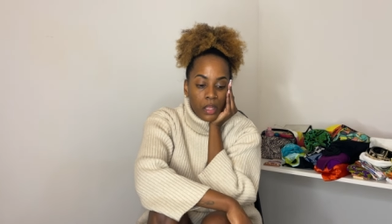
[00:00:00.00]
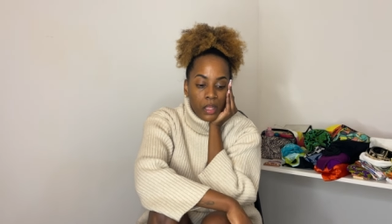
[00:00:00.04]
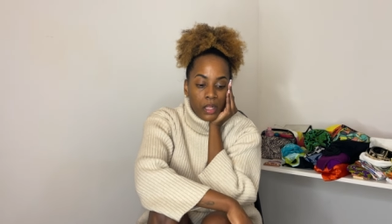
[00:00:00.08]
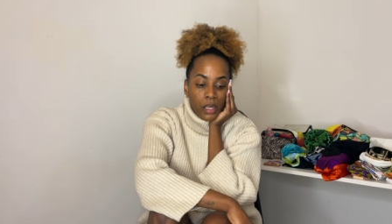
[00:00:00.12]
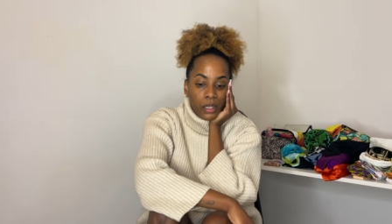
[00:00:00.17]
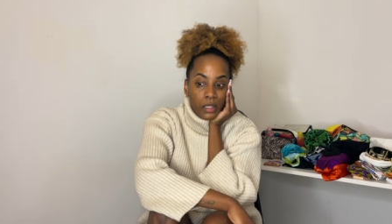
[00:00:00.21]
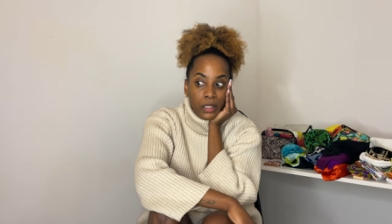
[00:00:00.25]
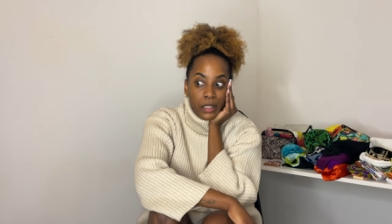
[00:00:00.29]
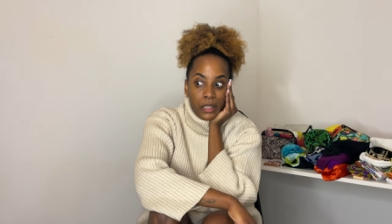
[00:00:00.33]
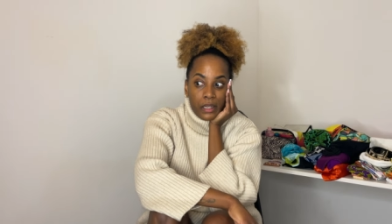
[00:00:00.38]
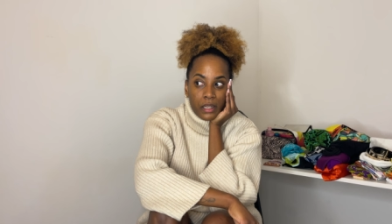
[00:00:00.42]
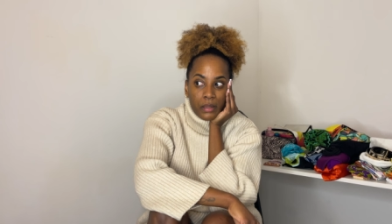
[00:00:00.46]

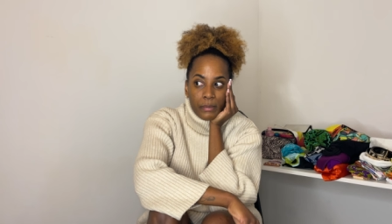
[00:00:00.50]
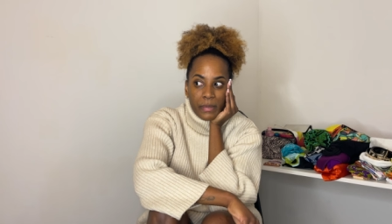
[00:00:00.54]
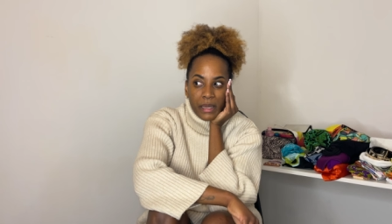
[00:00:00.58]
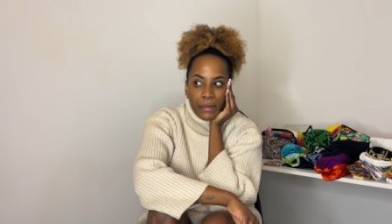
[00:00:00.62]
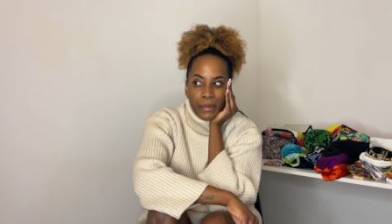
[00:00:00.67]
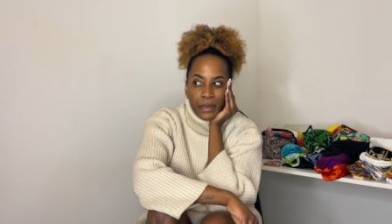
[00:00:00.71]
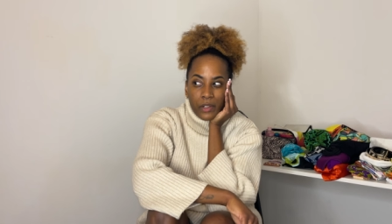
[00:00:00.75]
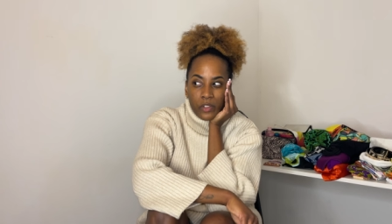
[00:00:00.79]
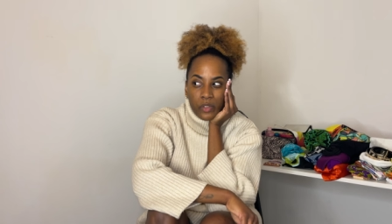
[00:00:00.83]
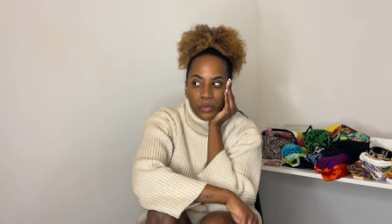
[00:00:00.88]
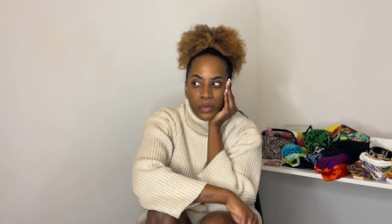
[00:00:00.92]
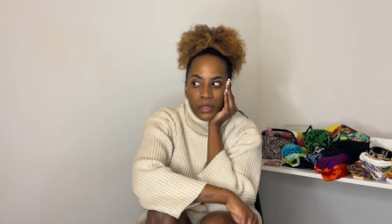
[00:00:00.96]
clean up my
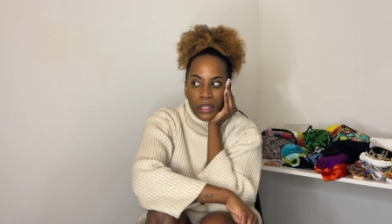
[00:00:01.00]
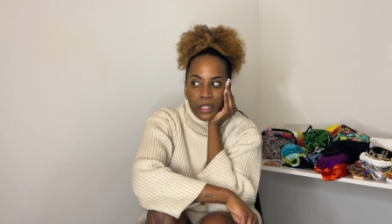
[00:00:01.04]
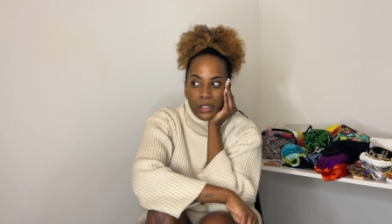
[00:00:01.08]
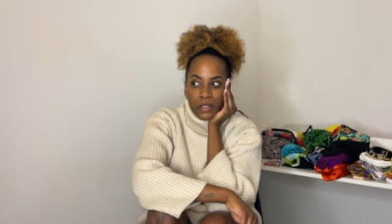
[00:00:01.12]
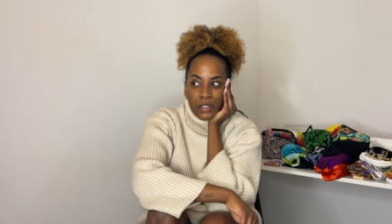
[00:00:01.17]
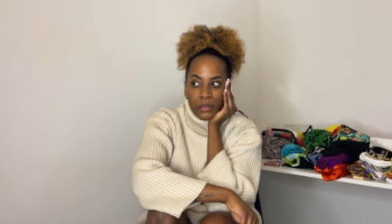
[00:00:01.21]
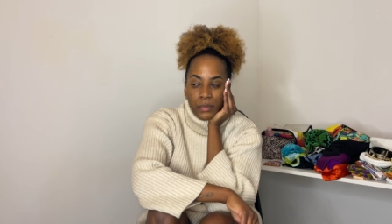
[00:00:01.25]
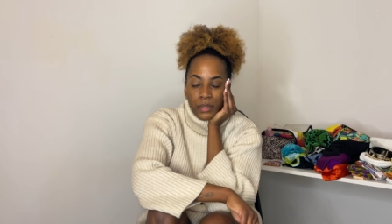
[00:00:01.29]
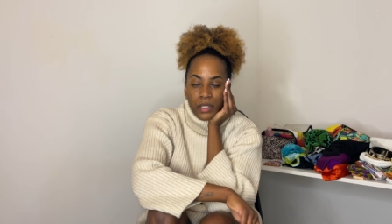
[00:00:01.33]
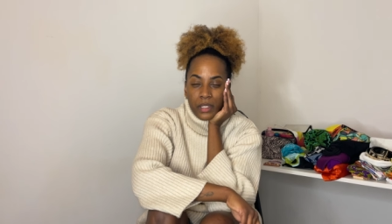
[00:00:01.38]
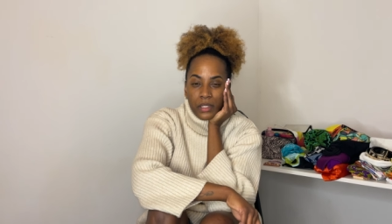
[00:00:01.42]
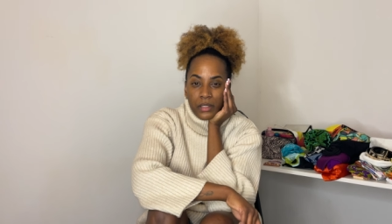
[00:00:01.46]
bedroom a little
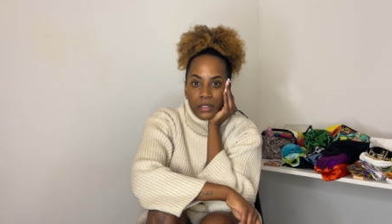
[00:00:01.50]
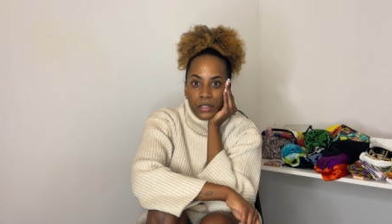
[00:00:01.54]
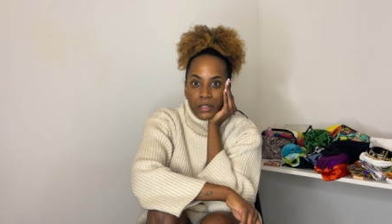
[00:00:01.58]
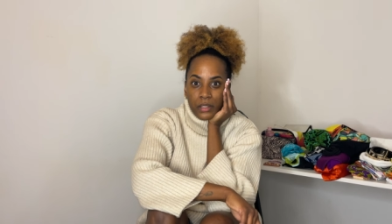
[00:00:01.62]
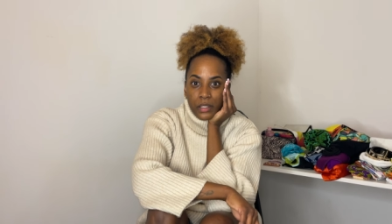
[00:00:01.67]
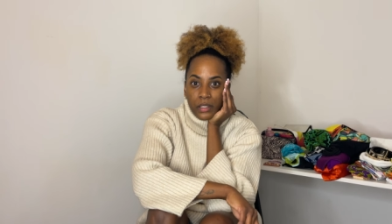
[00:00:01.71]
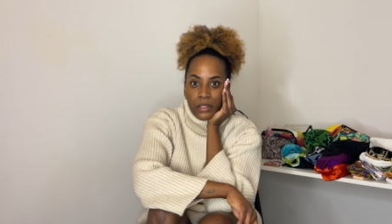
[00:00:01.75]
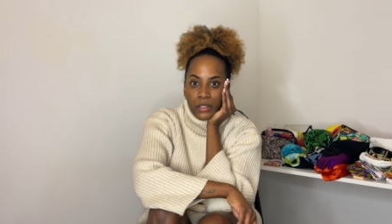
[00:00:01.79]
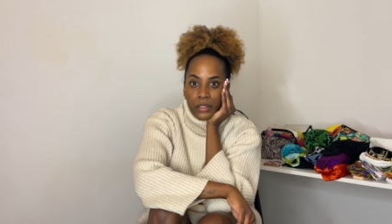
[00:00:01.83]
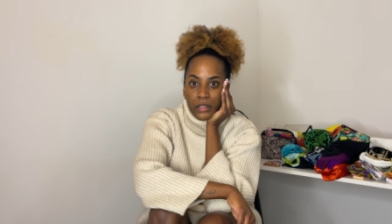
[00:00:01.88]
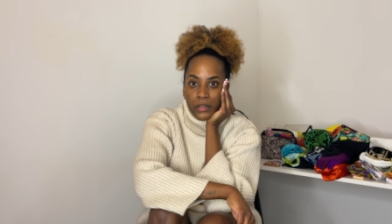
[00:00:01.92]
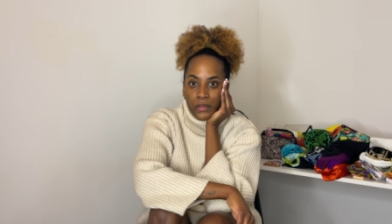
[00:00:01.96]
because it
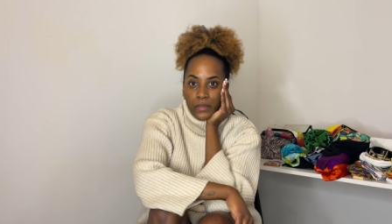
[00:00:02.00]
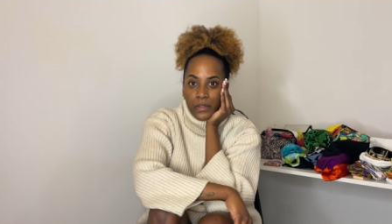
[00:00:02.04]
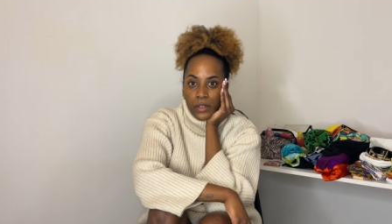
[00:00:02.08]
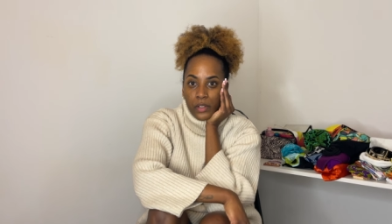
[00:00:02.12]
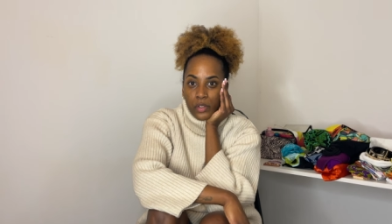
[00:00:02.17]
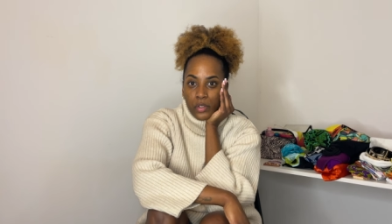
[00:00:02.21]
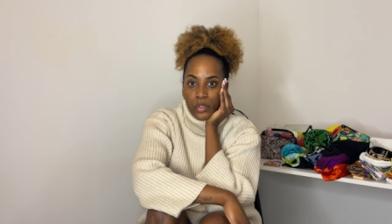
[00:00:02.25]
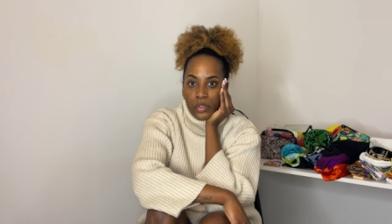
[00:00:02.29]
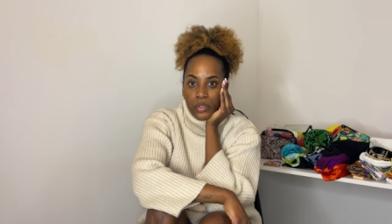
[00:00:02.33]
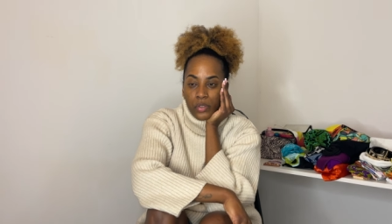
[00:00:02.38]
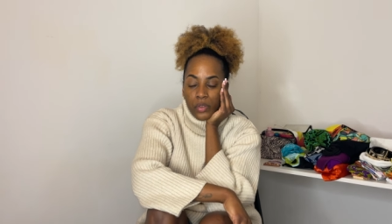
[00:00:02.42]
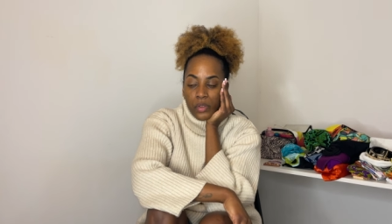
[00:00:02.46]
starts to feel
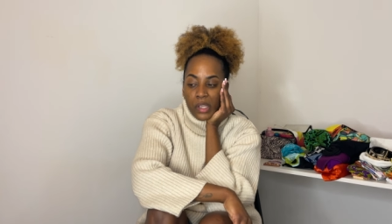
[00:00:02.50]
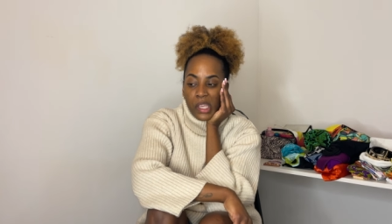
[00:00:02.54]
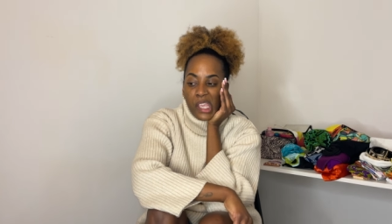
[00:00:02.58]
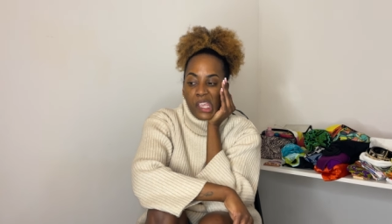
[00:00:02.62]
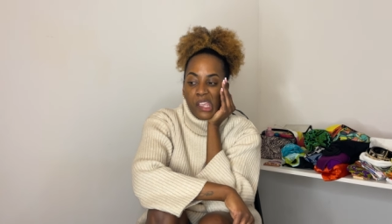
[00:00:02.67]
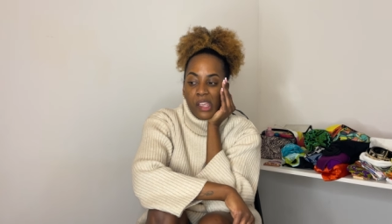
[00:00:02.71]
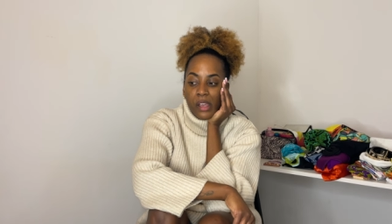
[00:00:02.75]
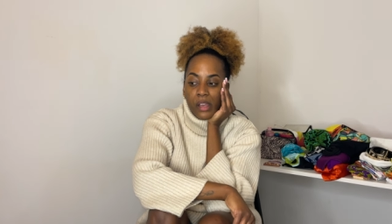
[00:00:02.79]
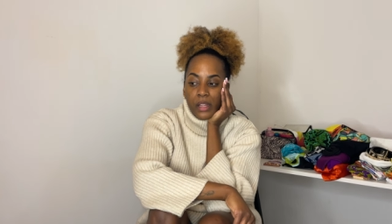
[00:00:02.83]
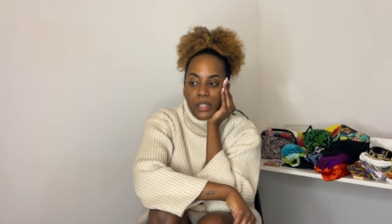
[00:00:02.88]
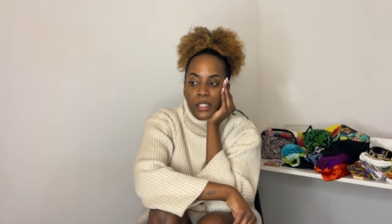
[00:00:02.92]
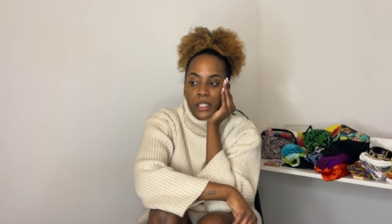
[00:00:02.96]
so
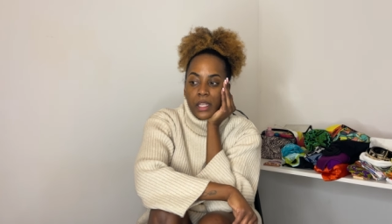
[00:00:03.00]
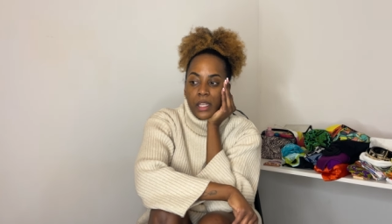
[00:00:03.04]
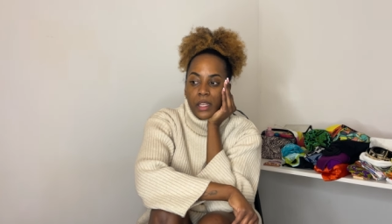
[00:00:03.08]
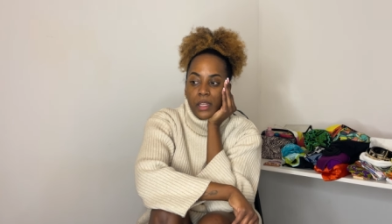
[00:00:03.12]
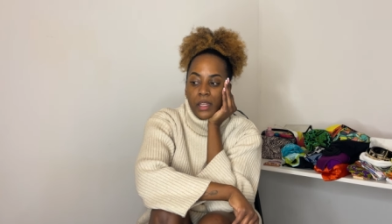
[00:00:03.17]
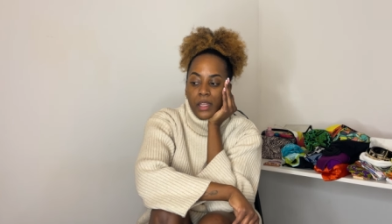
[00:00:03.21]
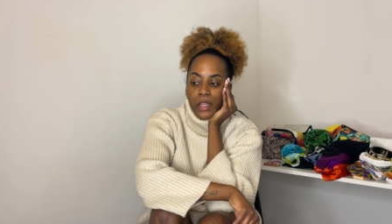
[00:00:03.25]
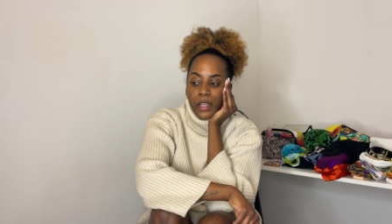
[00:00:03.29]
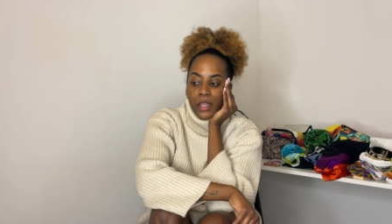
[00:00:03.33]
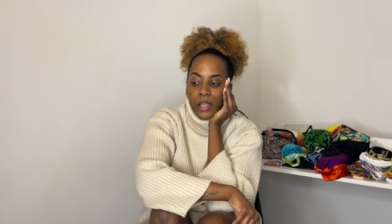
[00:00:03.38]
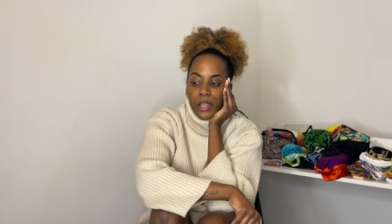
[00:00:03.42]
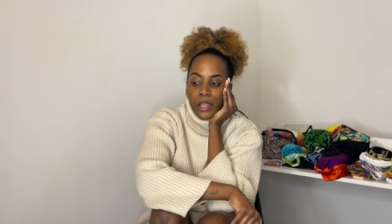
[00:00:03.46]

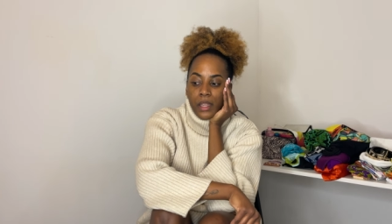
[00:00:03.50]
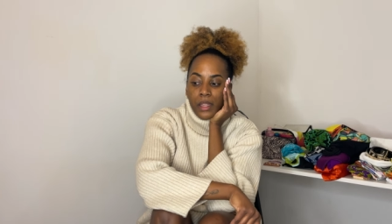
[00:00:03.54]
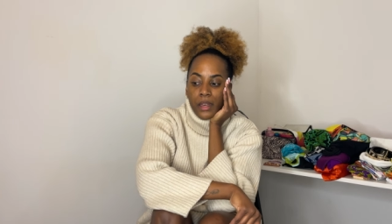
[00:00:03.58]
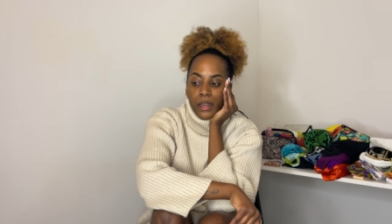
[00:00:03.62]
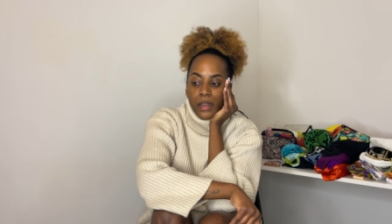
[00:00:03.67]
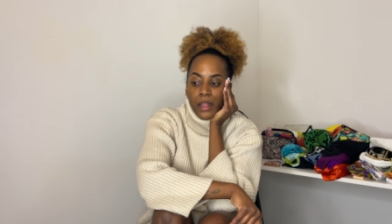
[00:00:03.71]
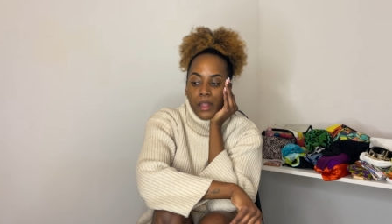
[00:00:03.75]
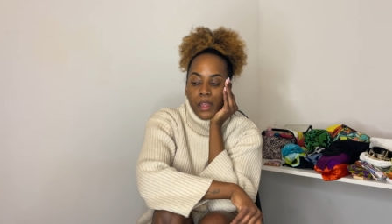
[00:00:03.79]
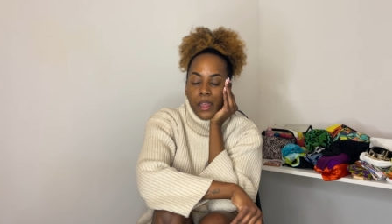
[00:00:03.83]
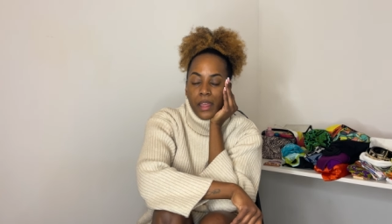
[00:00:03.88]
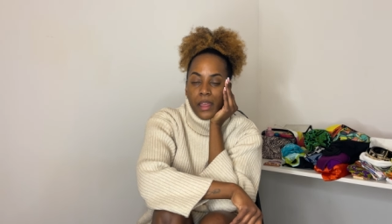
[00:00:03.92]
chaotic and I